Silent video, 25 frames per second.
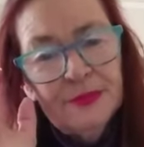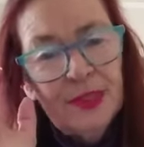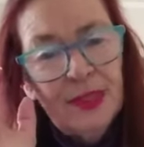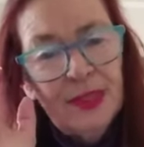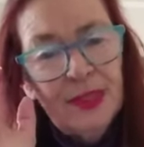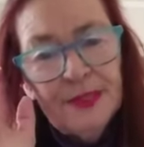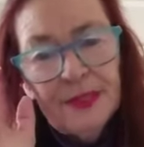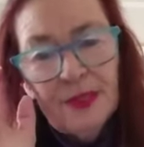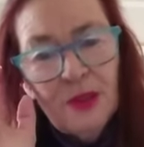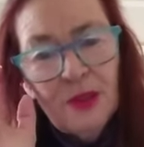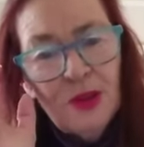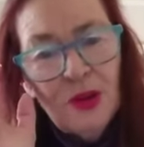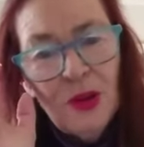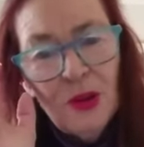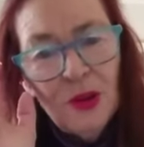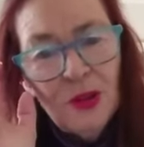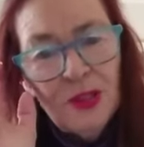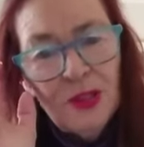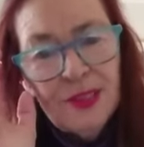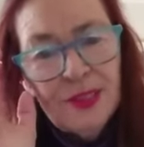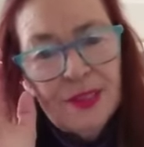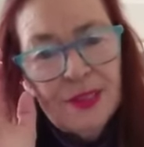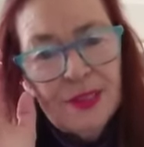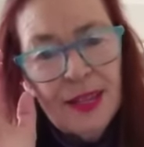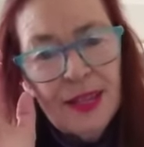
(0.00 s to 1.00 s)
Is it not
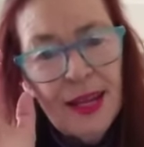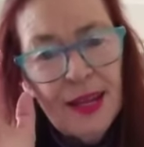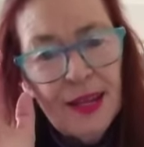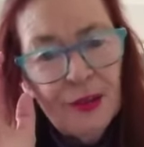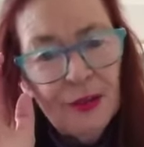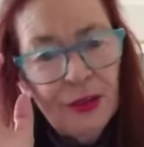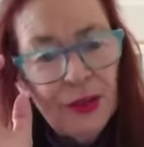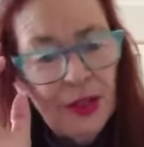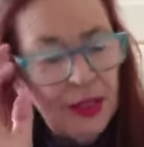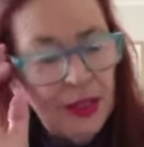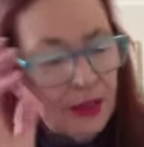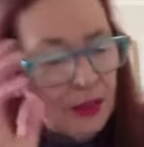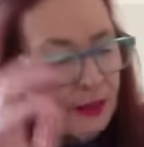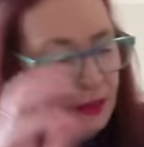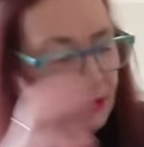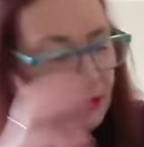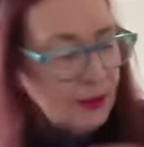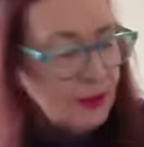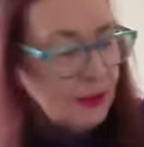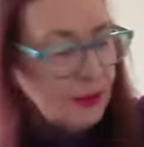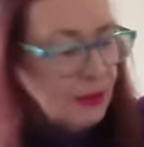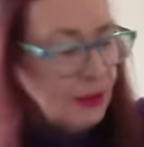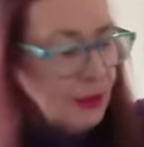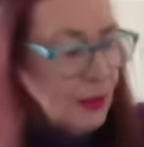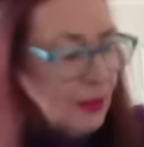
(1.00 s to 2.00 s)
astounding?
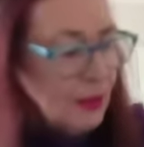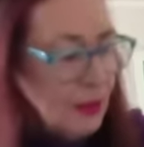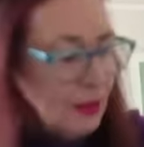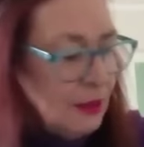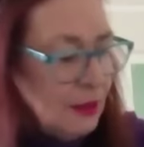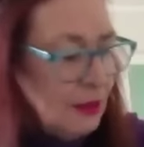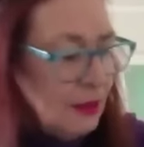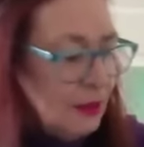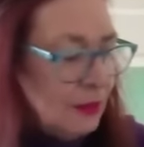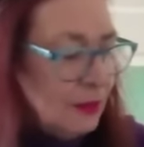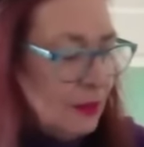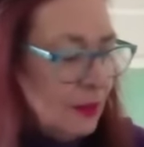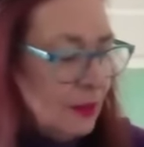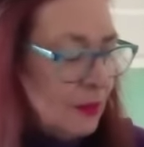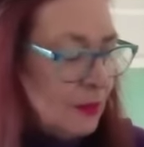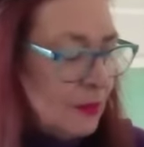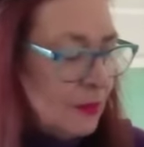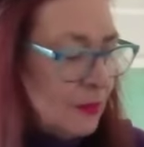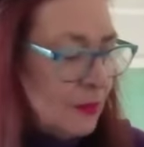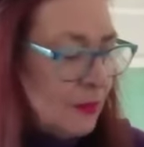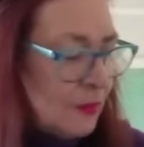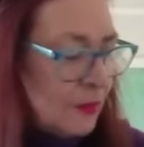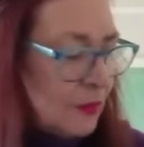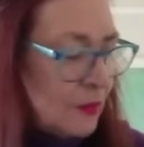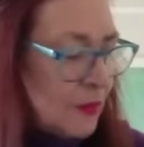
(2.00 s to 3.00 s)

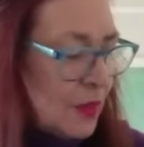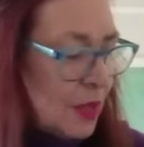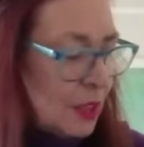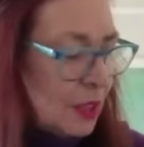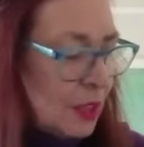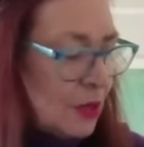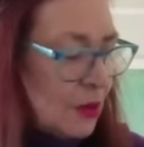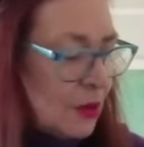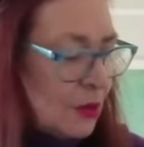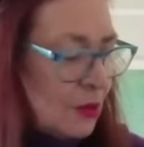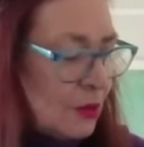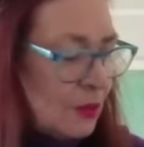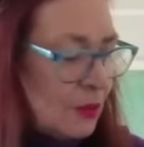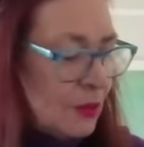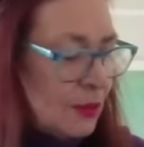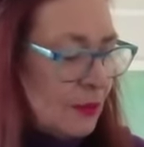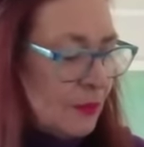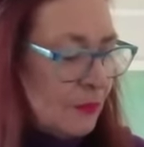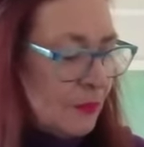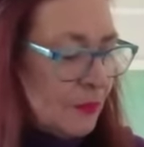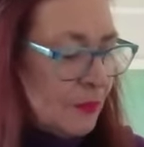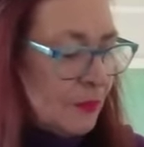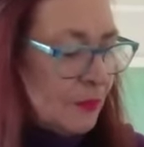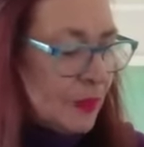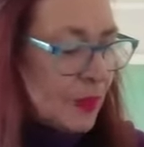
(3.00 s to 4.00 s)
My God.
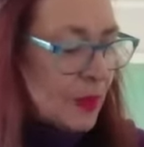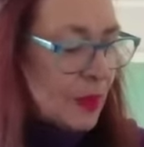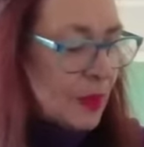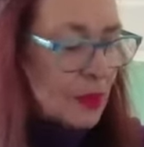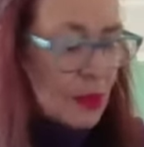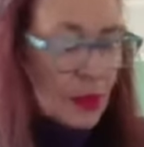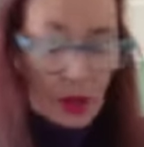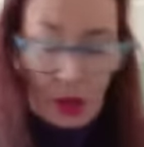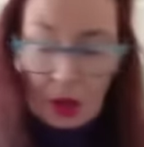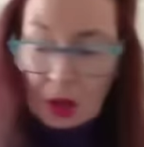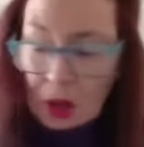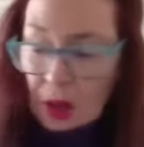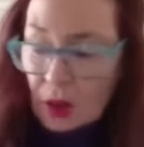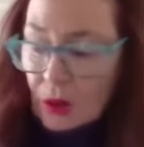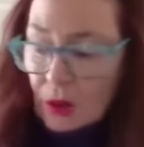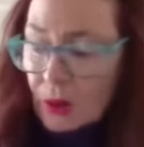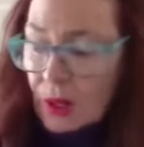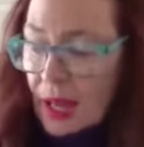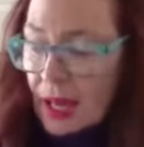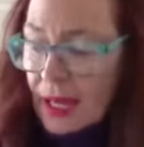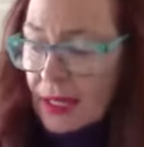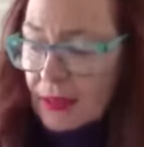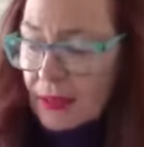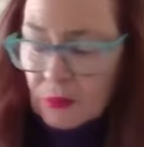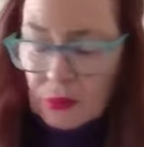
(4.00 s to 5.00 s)

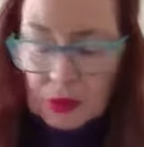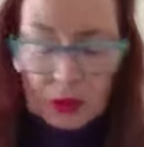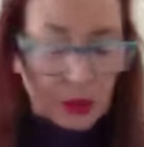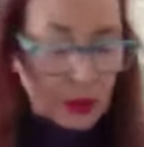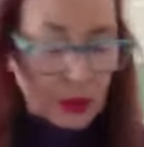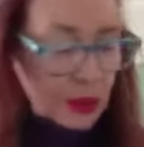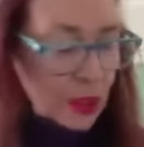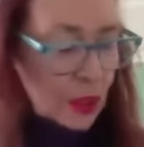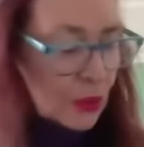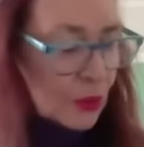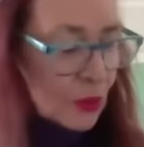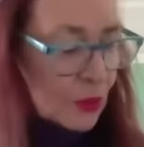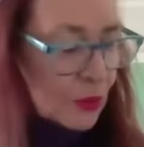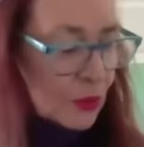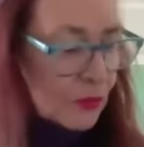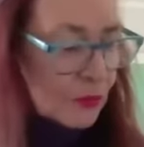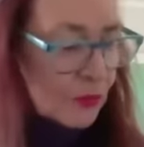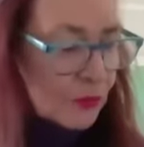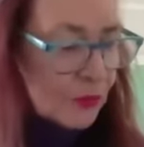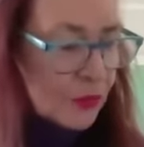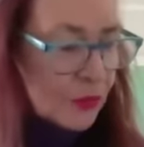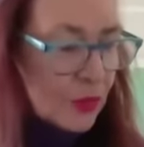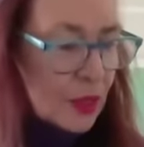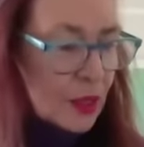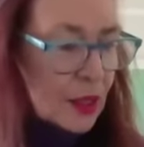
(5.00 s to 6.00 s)
Okay, so
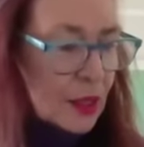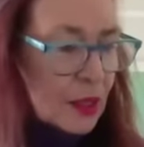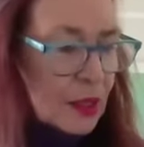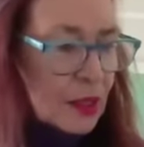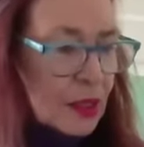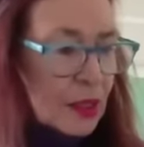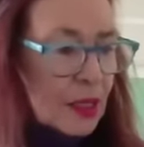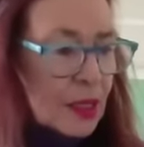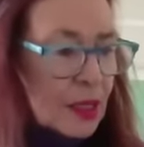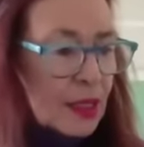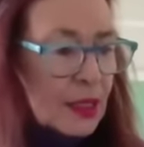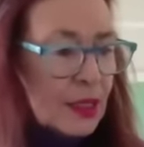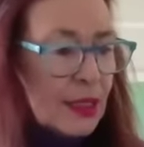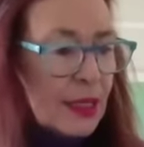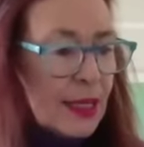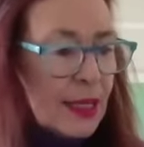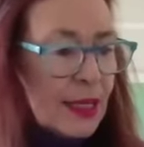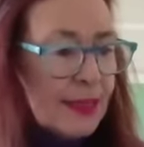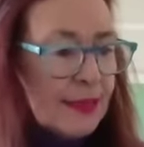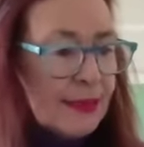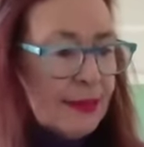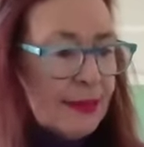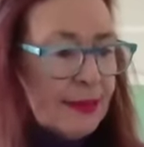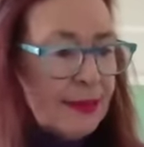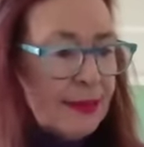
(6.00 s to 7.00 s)

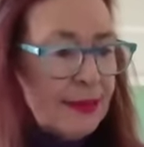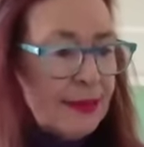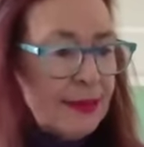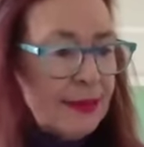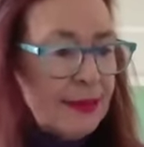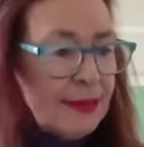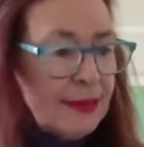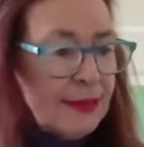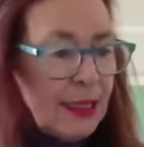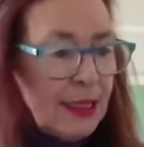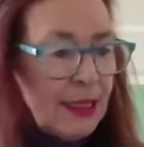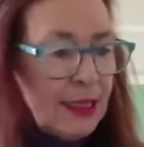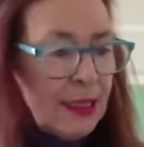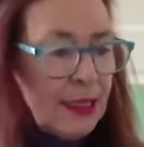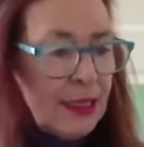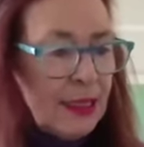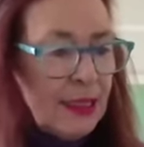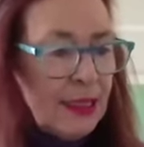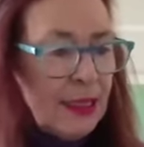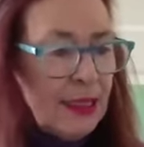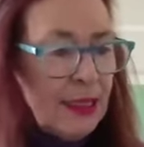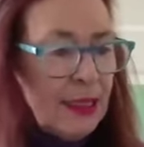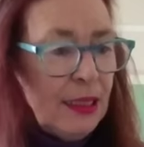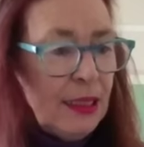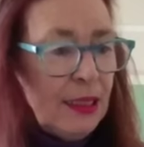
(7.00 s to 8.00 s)
let's
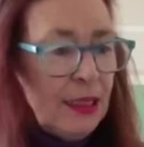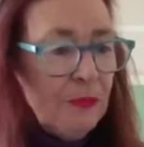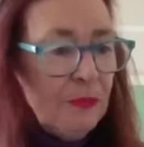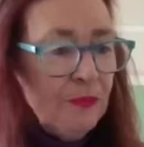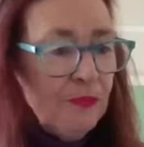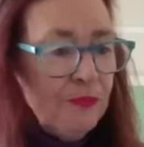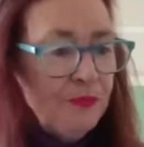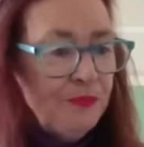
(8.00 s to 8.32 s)
see.